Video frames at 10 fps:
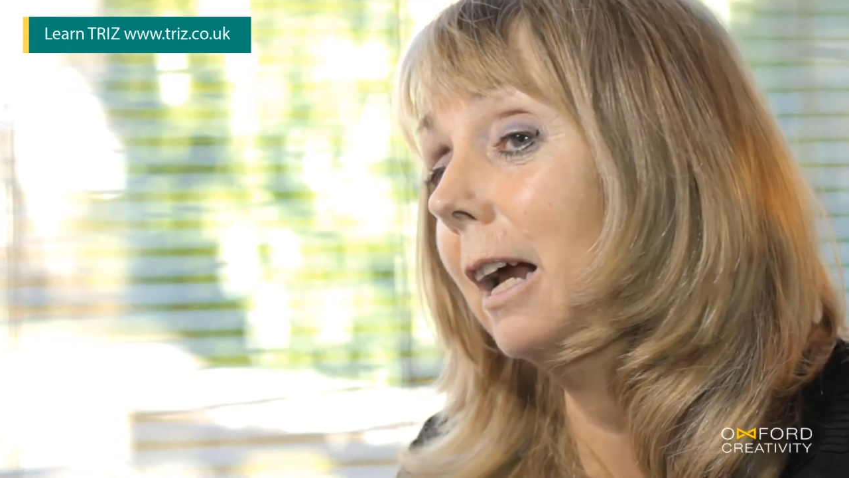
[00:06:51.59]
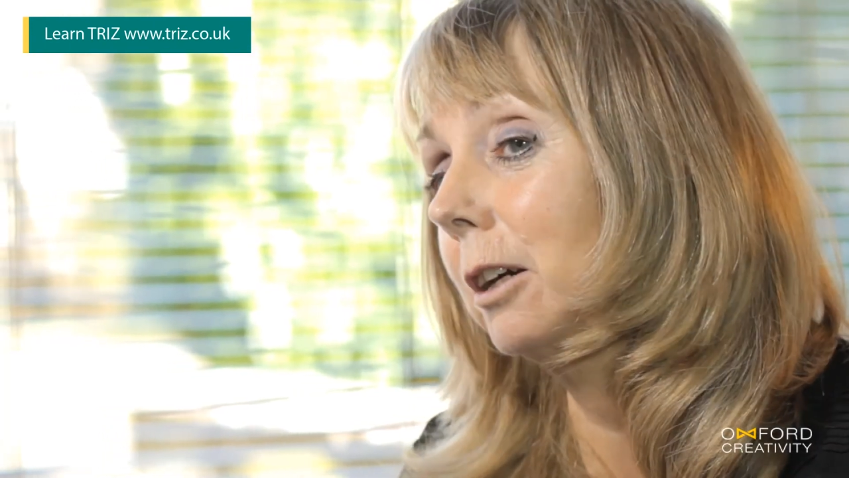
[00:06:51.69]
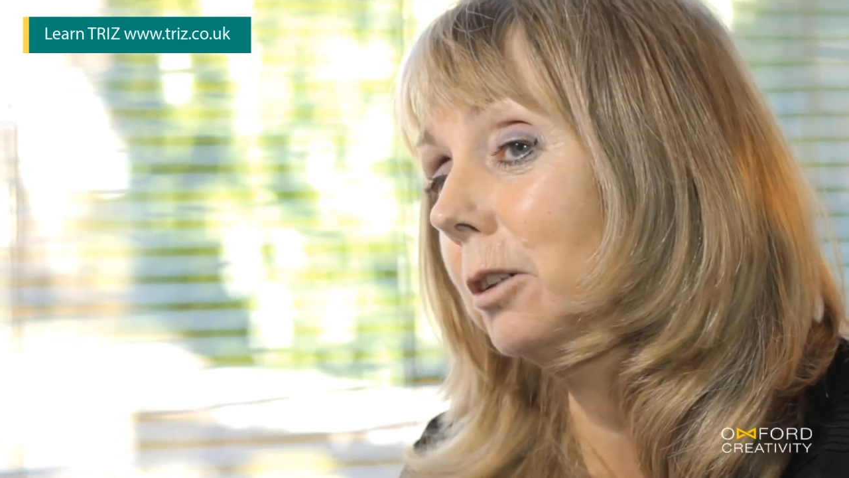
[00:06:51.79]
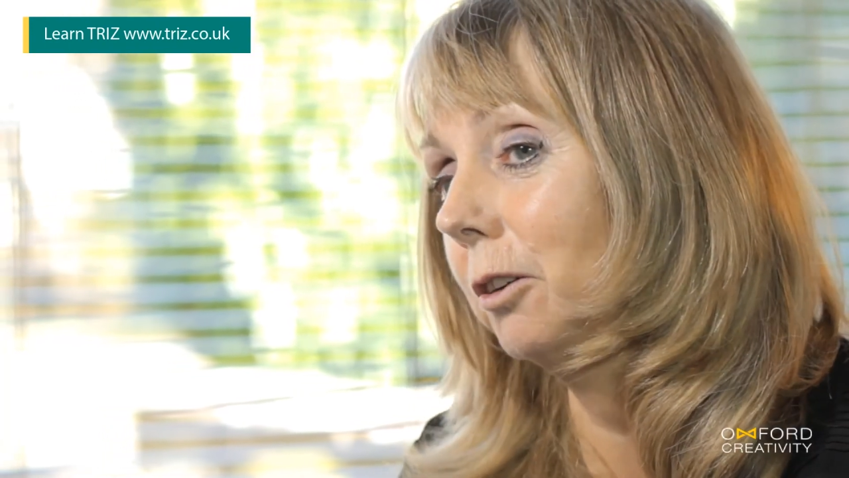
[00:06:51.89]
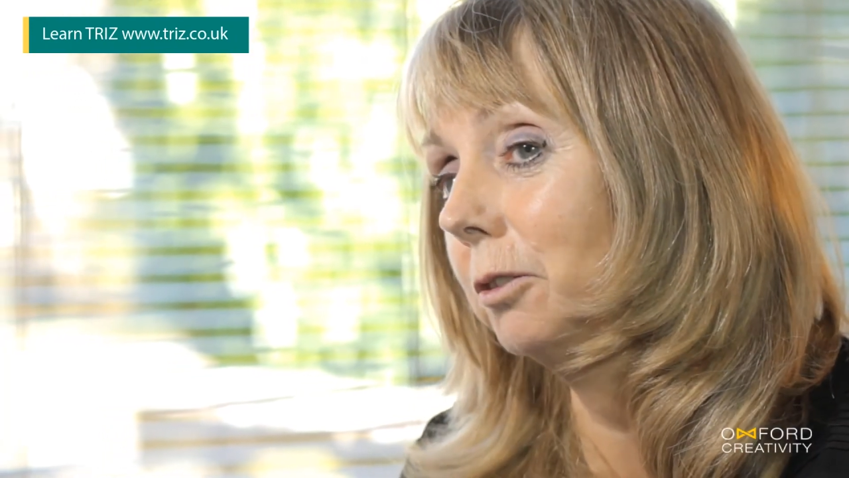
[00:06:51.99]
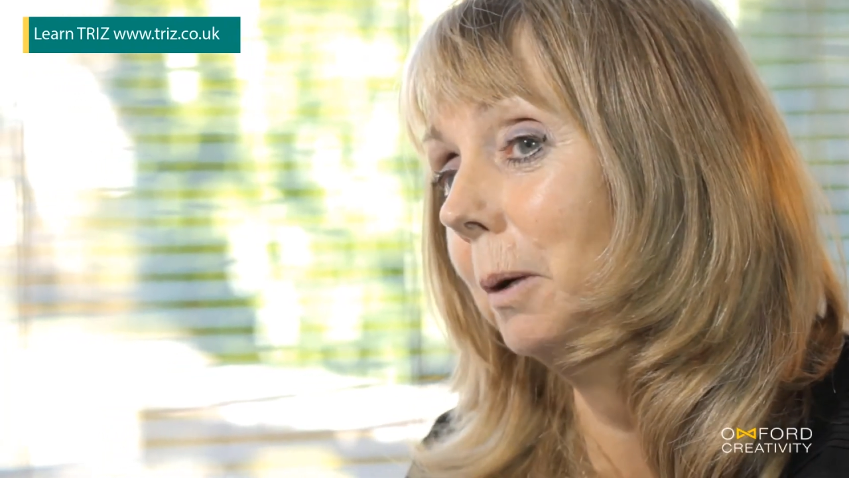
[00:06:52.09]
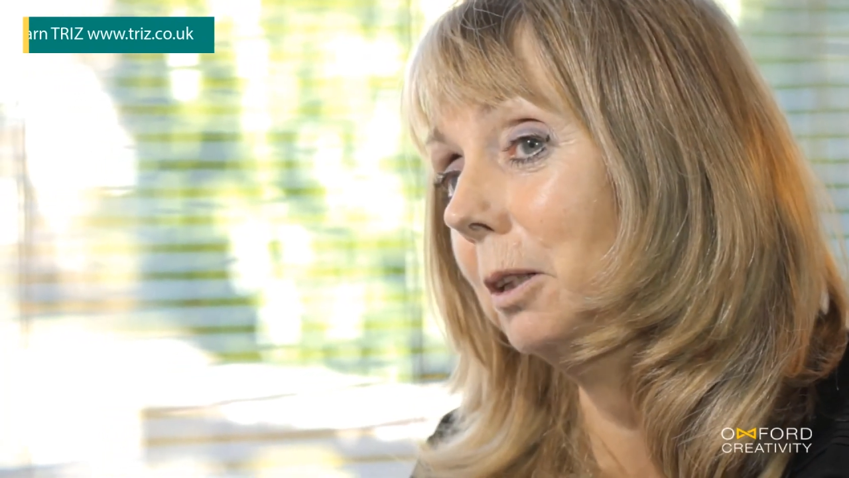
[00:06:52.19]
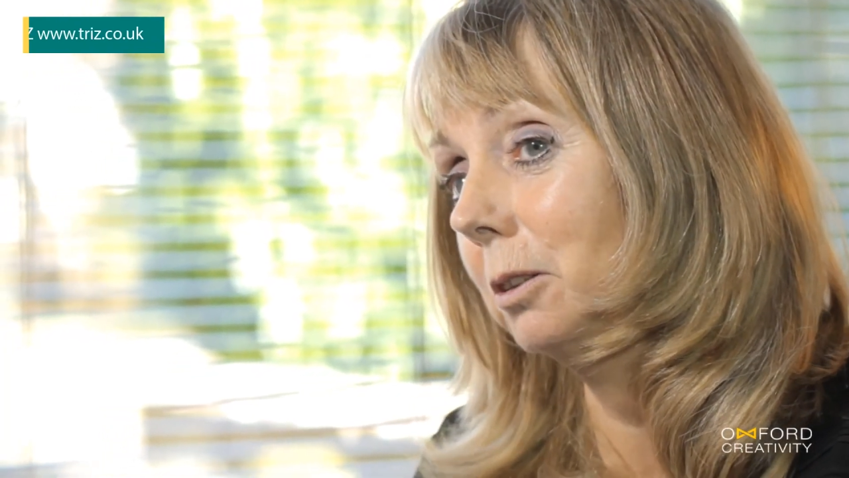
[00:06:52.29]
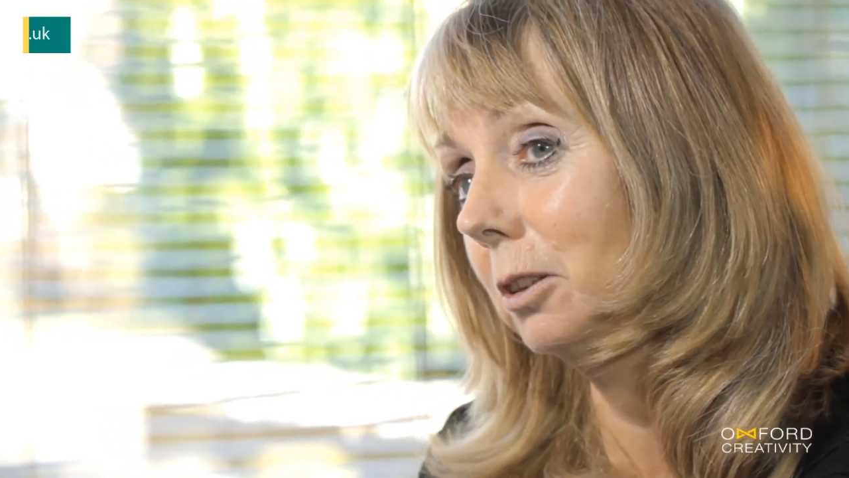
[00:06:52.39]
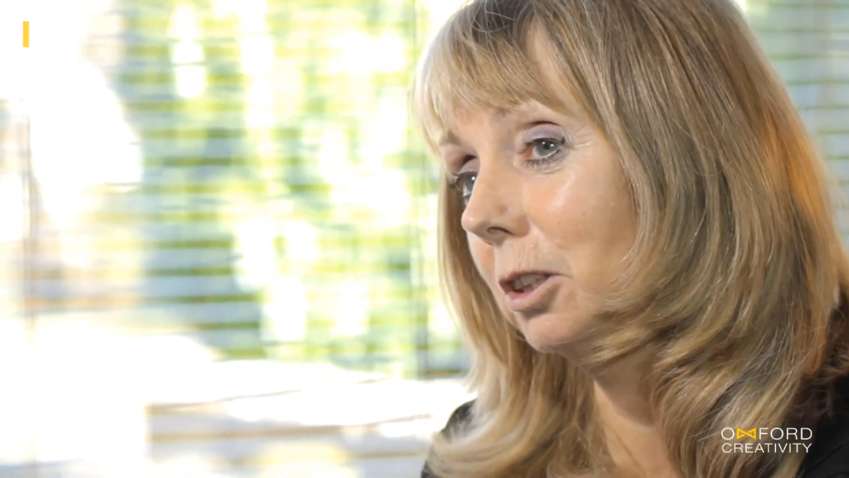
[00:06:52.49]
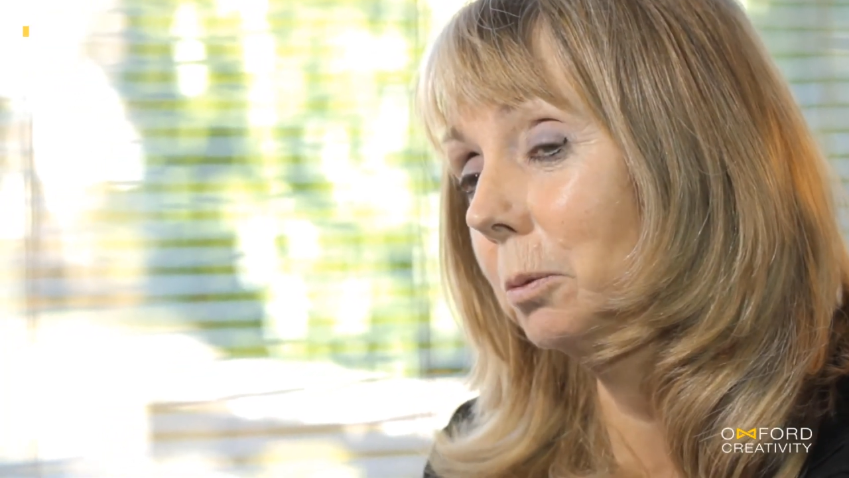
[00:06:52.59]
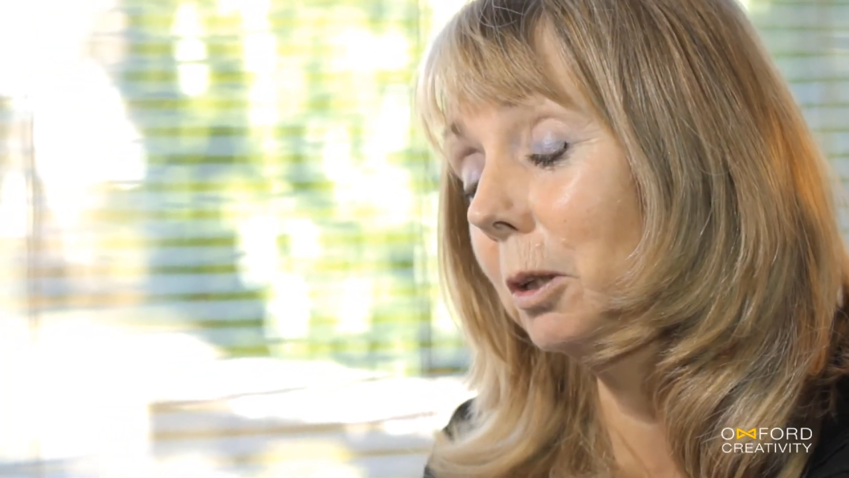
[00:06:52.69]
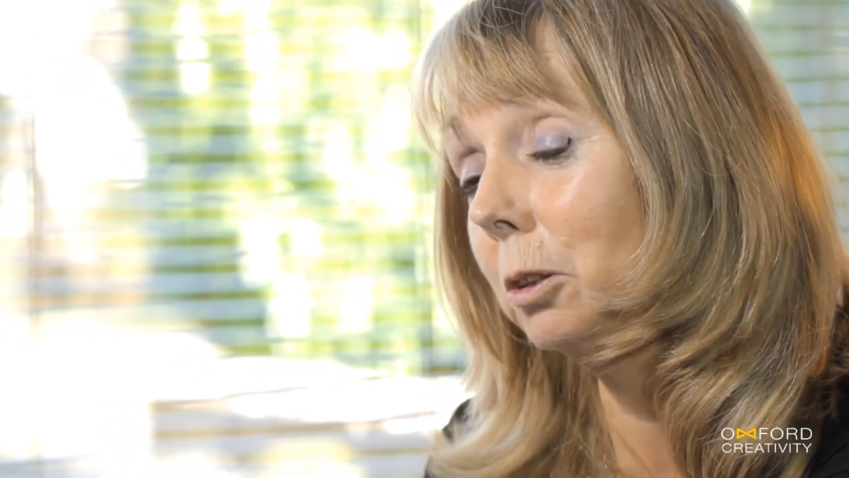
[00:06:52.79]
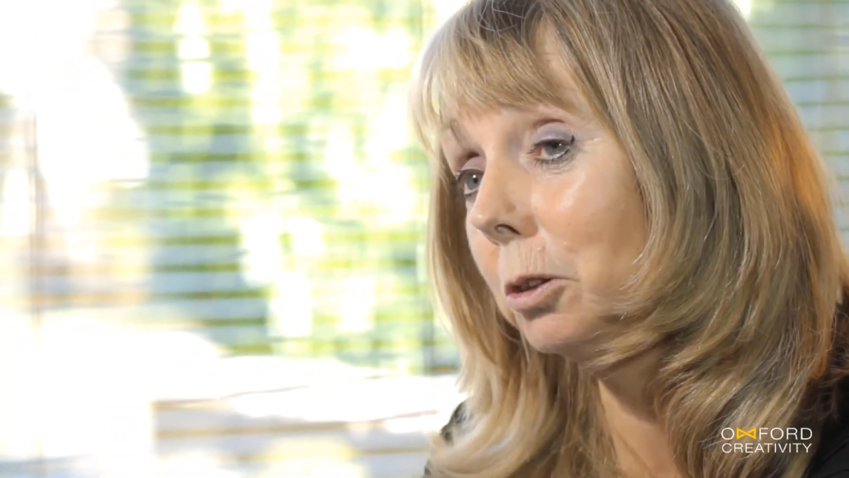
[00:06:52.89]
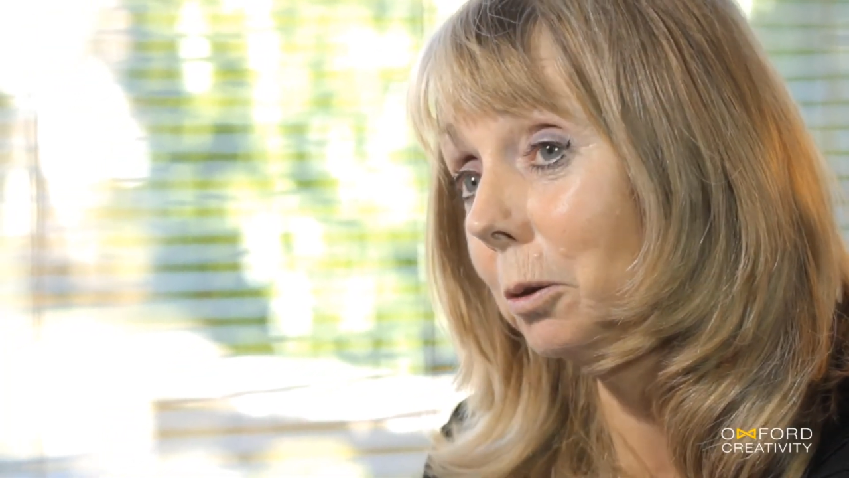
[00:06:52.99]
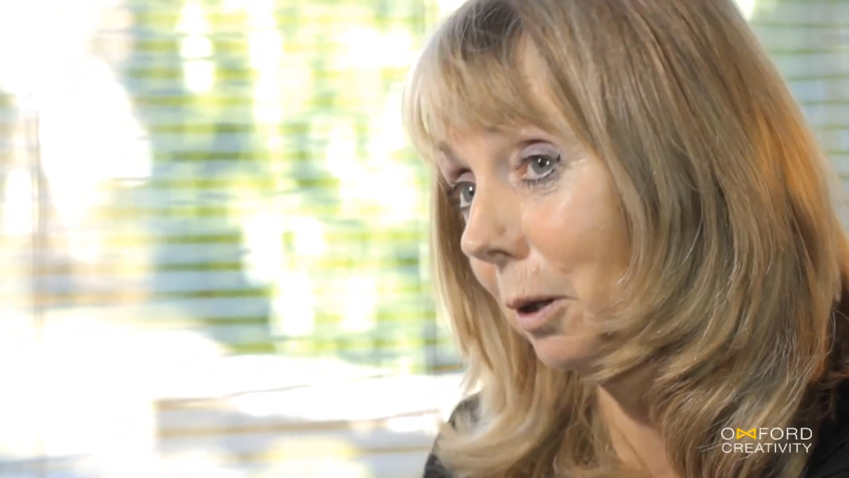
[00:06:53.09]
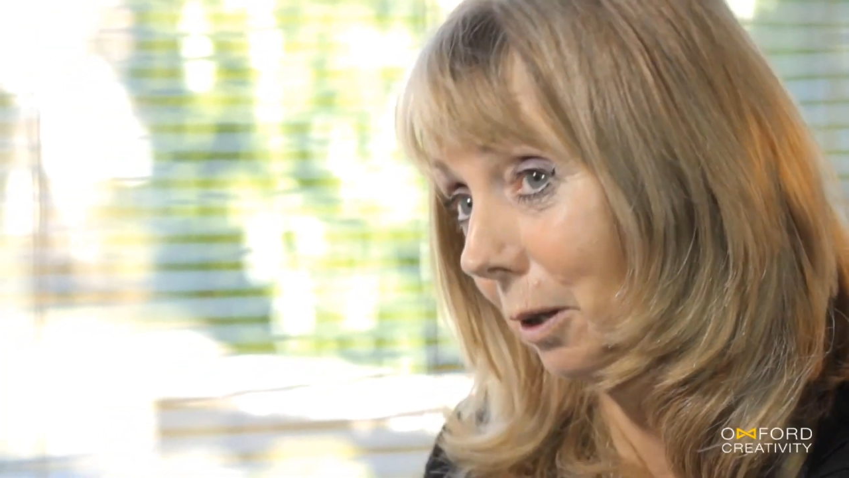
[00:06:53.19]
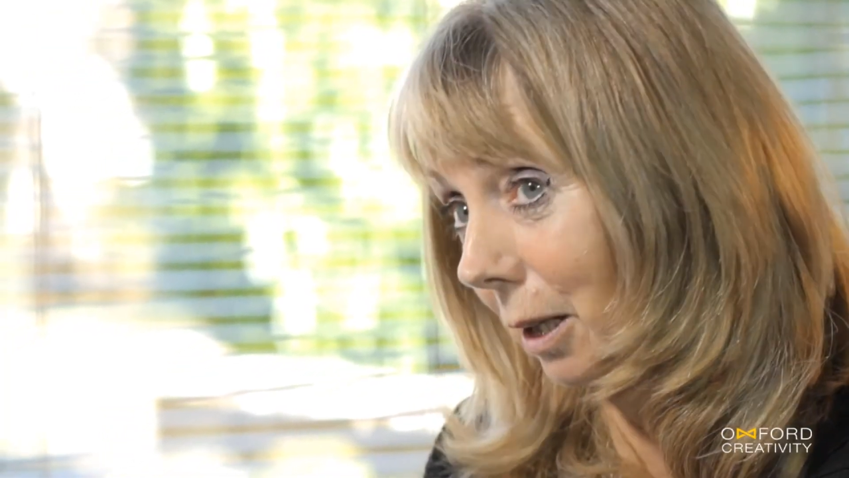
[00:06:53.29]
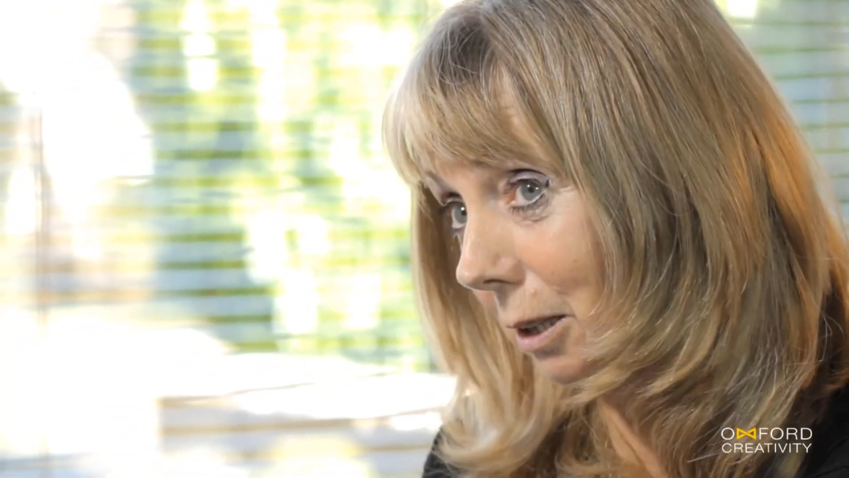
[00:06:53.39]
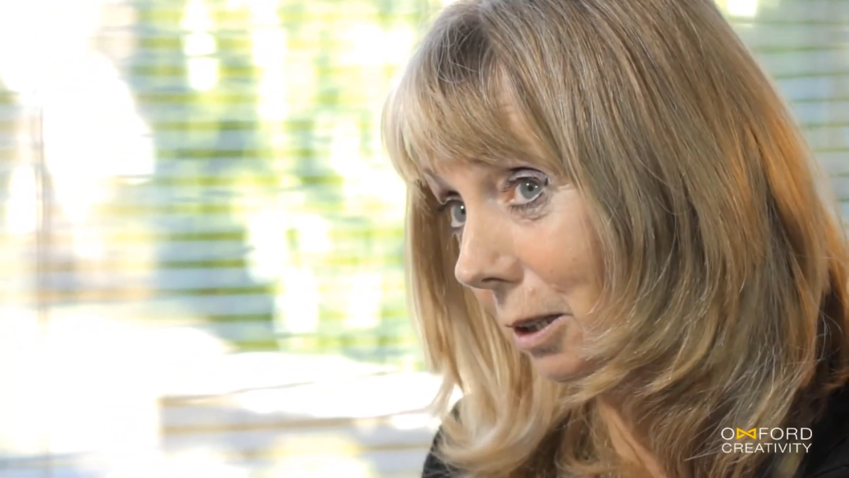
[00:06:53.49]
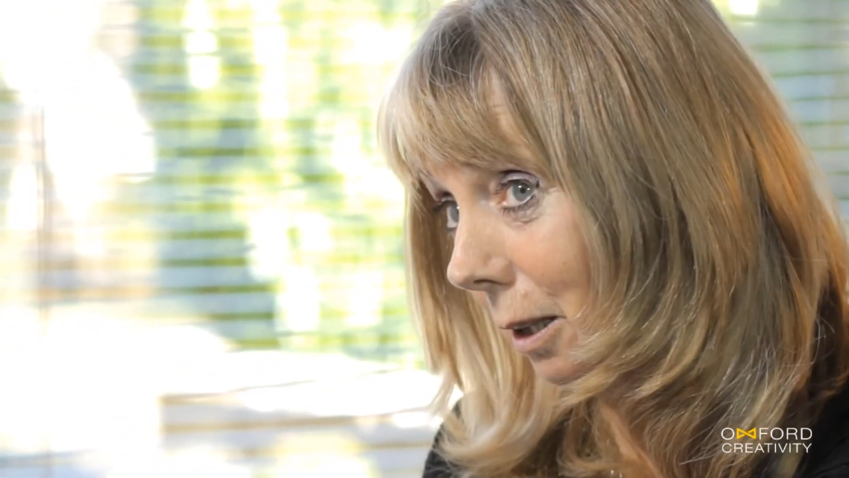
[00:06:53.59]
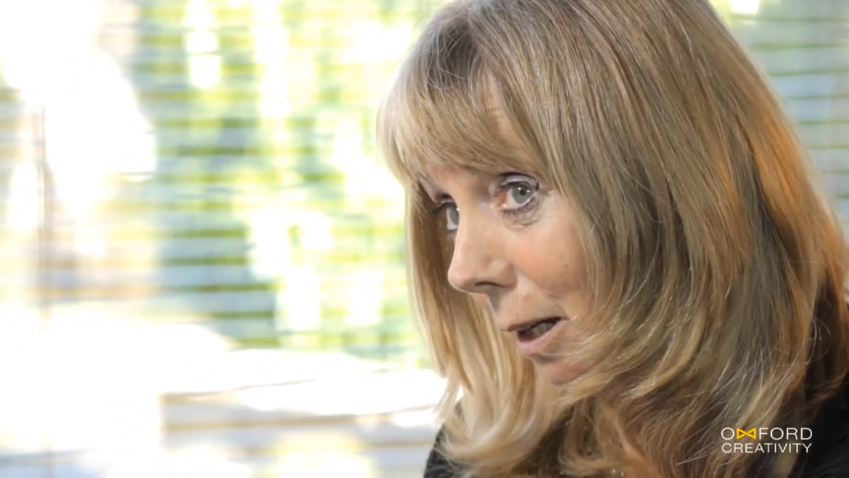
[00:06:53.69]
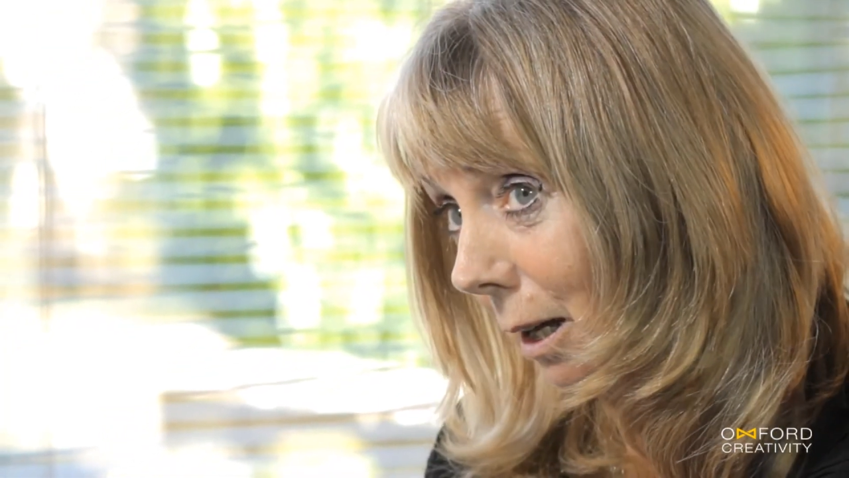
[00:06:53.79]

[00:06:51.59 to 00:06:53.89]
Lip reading: aircraft maintenance, where you're doing things